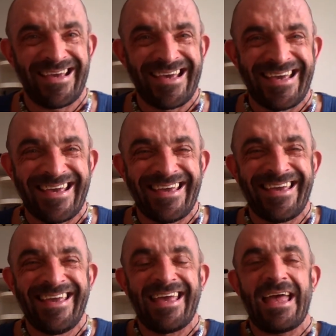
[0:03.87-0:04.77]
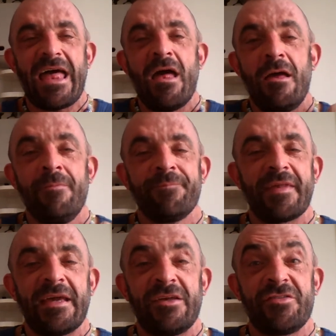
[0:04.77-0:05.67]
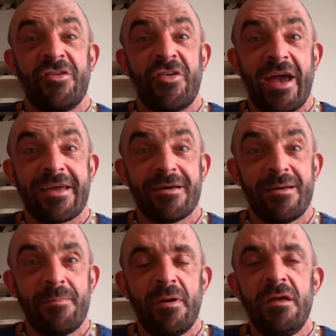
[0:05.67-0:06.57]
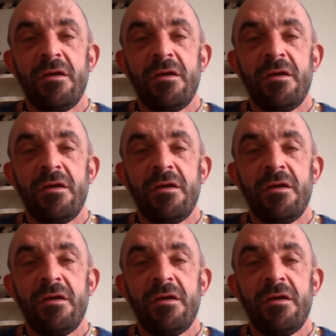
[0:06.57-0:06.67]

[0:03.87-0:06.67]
Hey, it's Jacob,